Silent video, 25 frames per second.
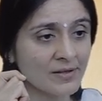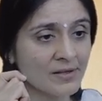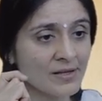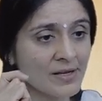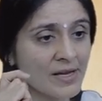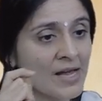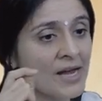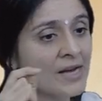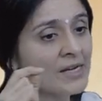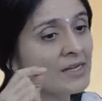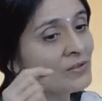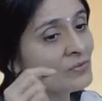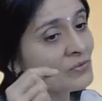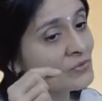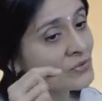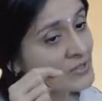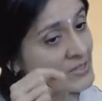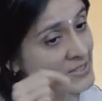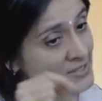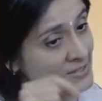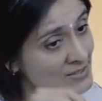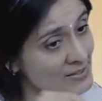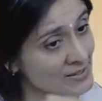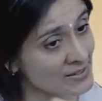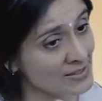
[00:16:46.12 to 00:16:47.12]
And if you're
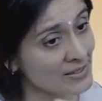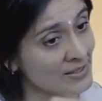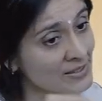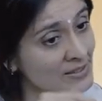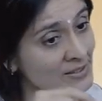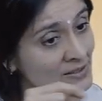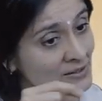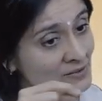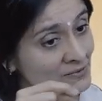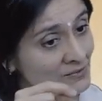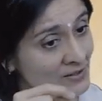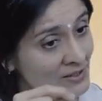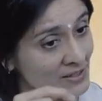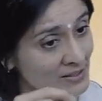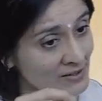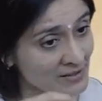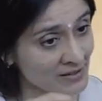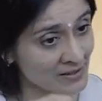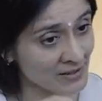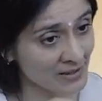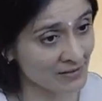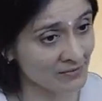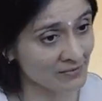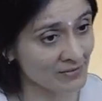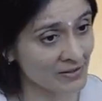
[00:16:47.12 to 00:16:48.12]
still at
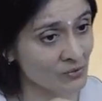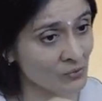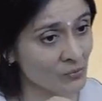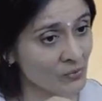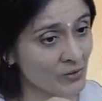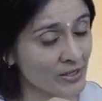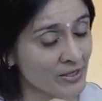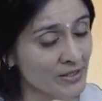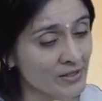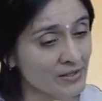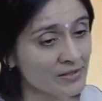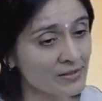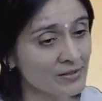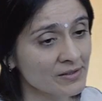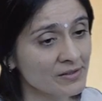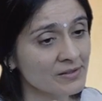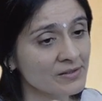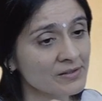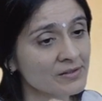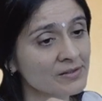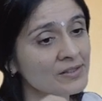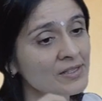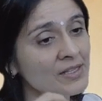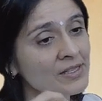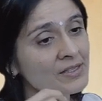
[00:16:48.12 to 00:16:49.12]
Advaita level 1,
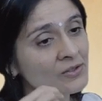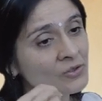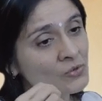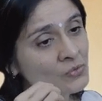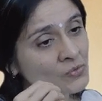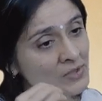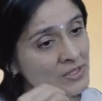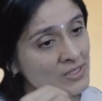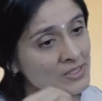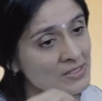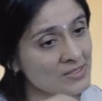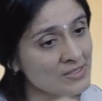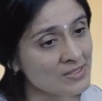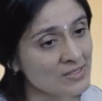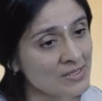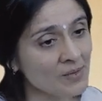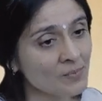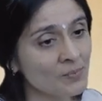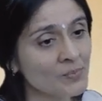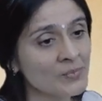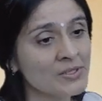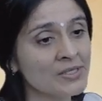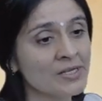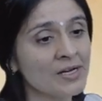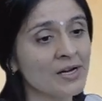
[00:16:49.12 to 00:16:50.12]
then you need
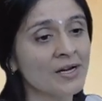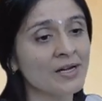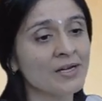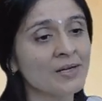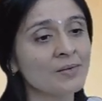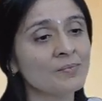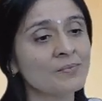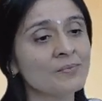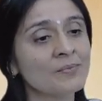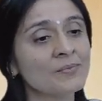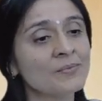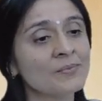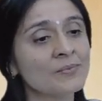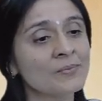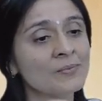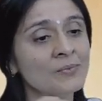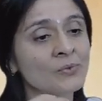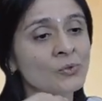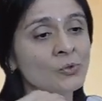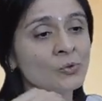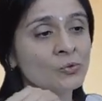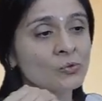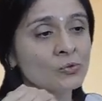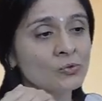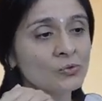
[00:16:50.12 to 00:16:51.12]
some time
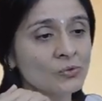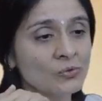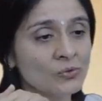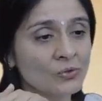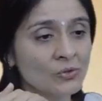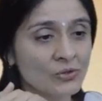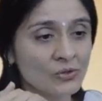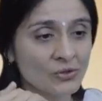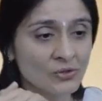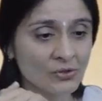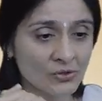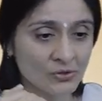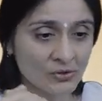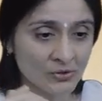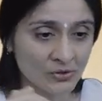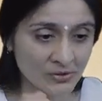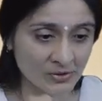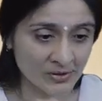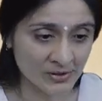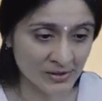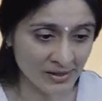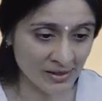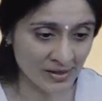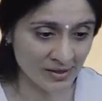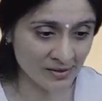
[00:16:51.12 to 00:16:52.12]
to
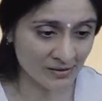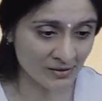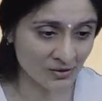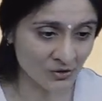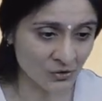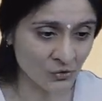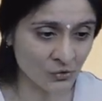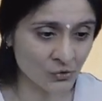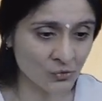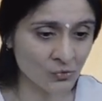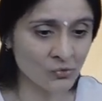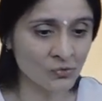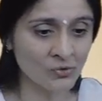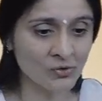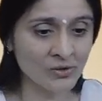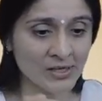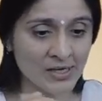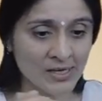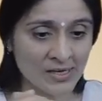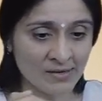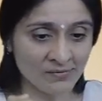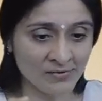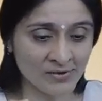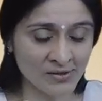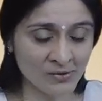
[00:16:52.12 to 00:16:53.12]
get through
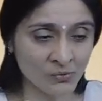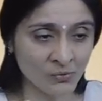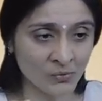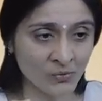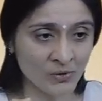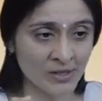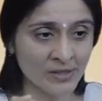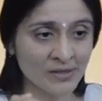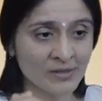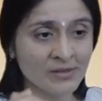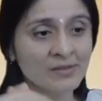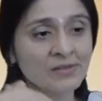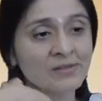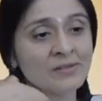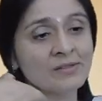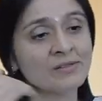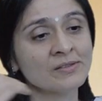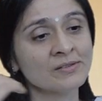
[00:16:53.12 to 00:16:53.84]
level 1,